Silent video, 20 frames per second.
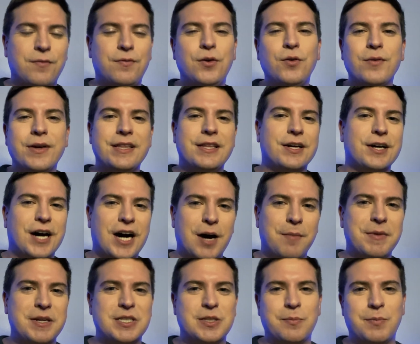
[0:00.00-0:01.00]
If you read the
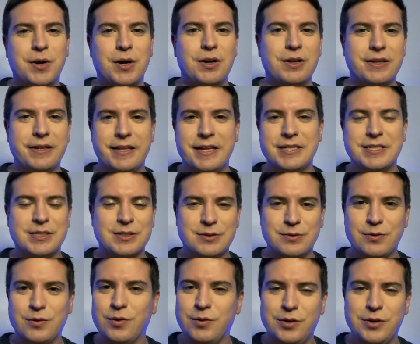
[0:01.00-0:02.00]
comics, apparently
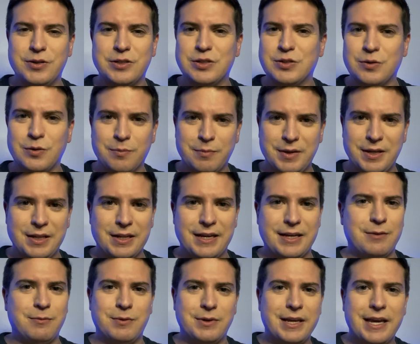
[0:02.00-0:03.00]
you're just going to be
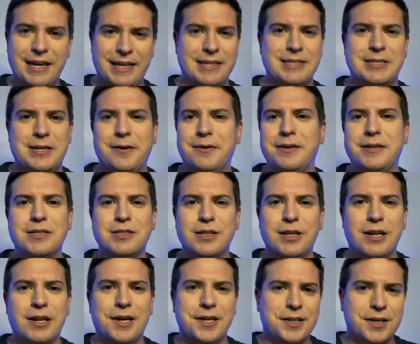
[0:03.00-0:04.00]
like, well, yeah, that's how he is
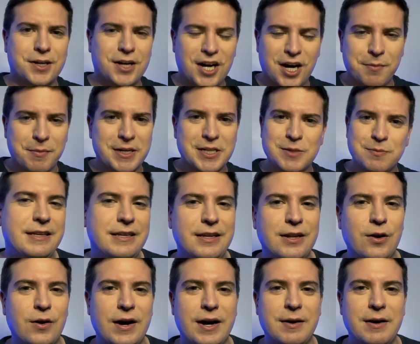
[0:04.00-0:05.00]
in a lot of the comics. You
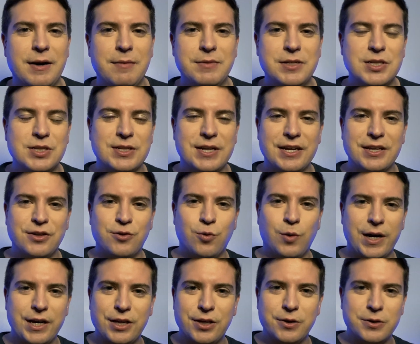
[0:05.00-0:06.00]
know, I'm just not
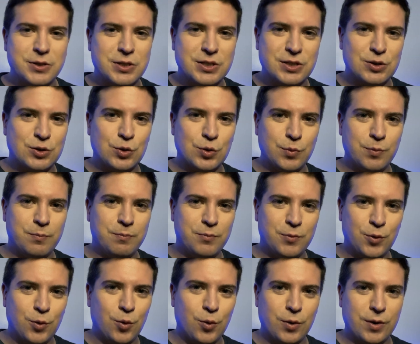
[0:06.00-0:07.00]
quite used to
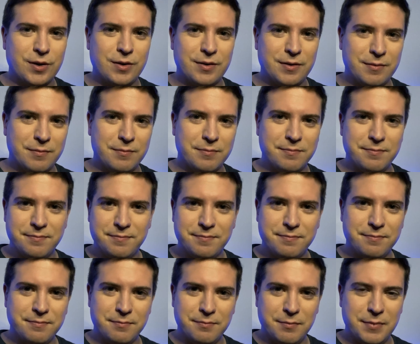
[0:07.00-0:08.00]
Gordon
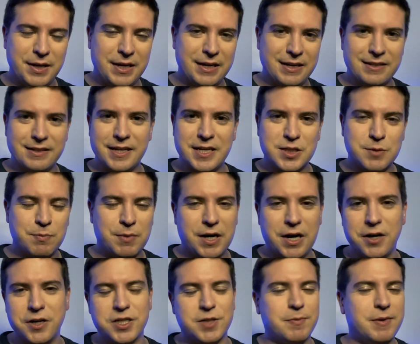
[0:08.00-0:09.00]
being less
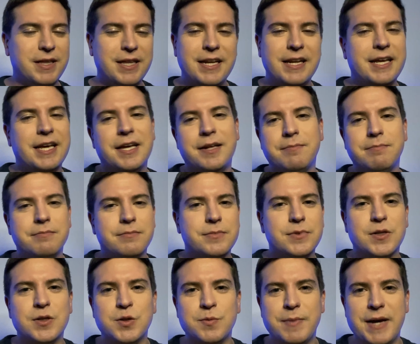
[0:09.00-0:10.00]
polished. But then again,
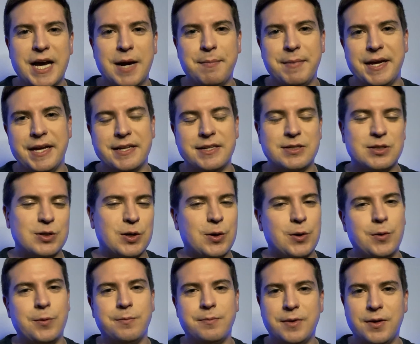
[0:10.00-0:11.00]
so is Batman,
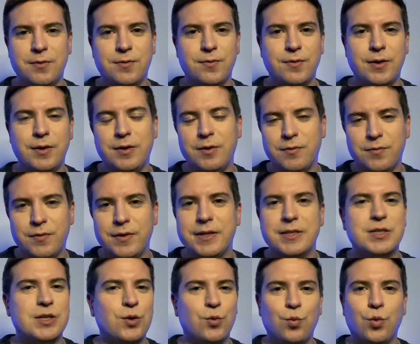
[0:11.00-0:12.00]
so if it
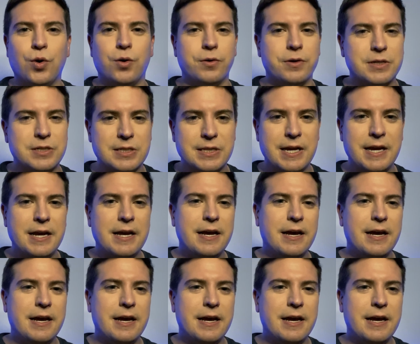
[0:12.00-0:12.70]
fits, it works.